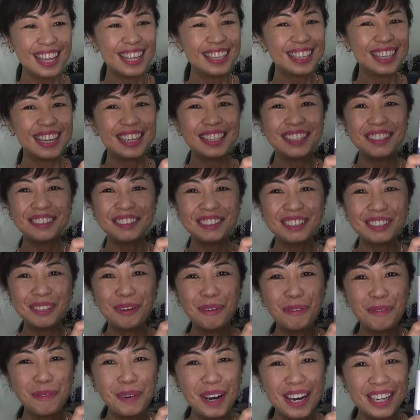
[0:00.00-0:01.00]
Thank you
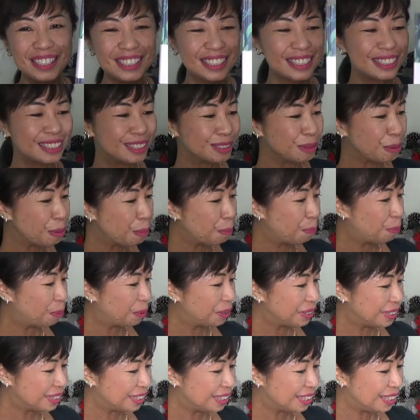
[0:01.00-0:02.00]
so much, it's so
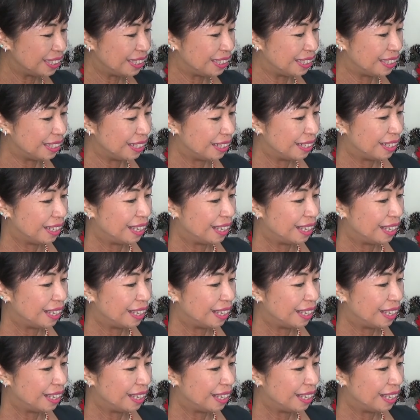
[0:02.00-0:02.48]
pretty.